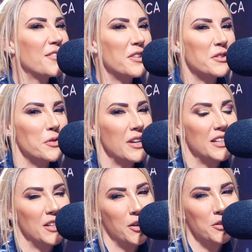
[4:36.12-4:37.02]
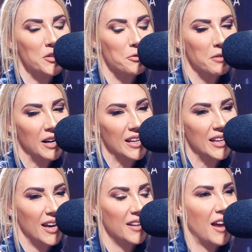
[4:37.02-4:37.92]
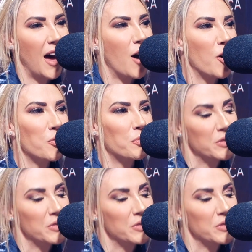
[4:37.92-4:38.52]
sometimes we don't really get how